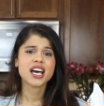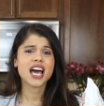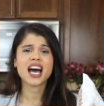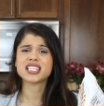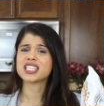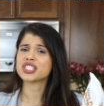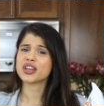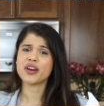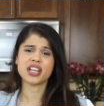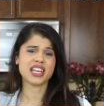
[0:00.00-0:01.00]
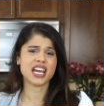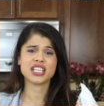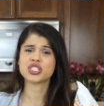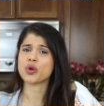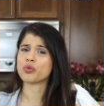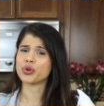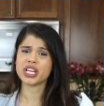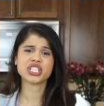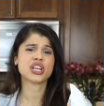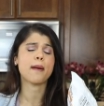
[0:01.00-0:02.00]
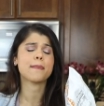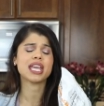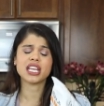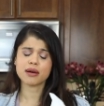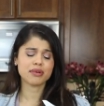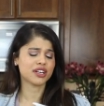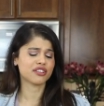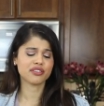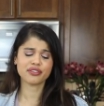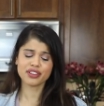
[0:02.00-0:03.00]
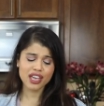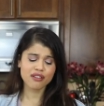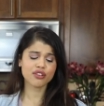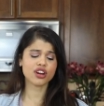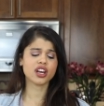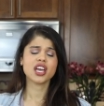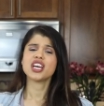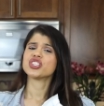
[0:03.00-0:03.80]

Has such a nice rich peanut butter flavor,